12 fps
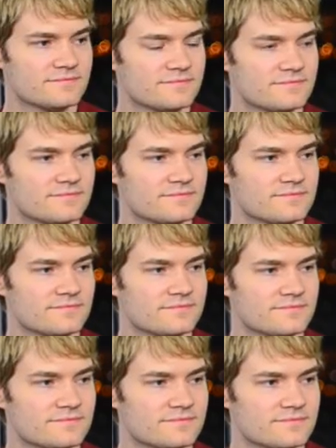
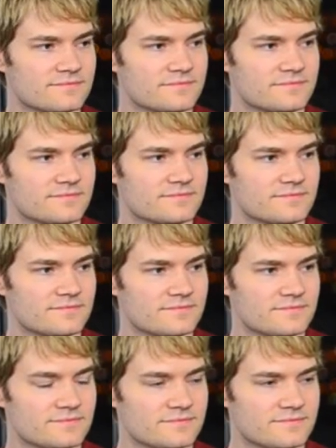
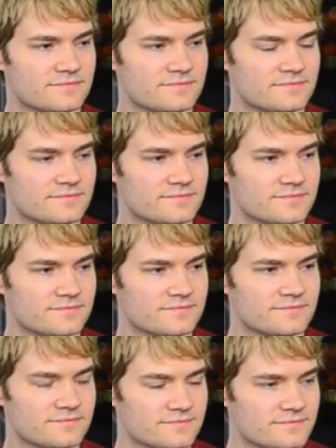
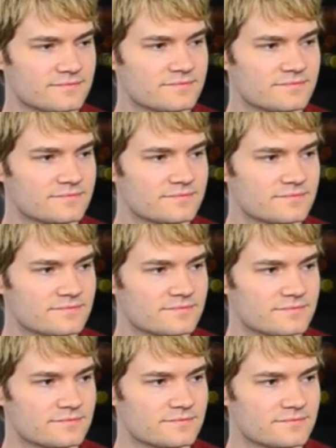
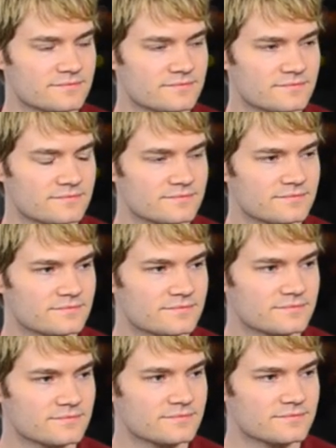
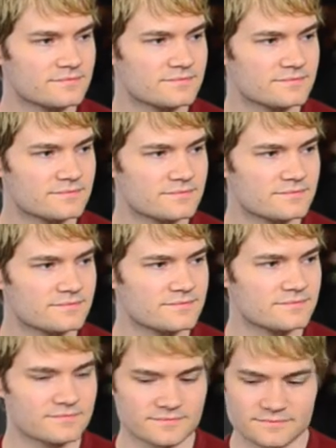
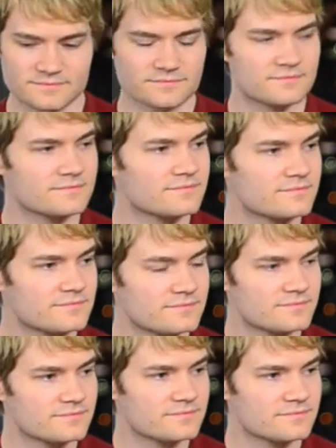
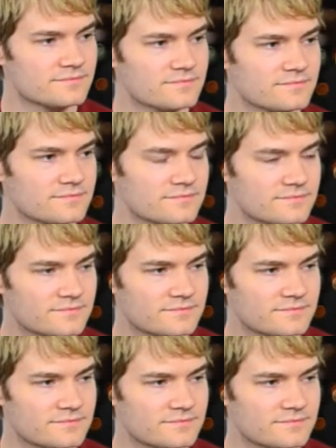(silent)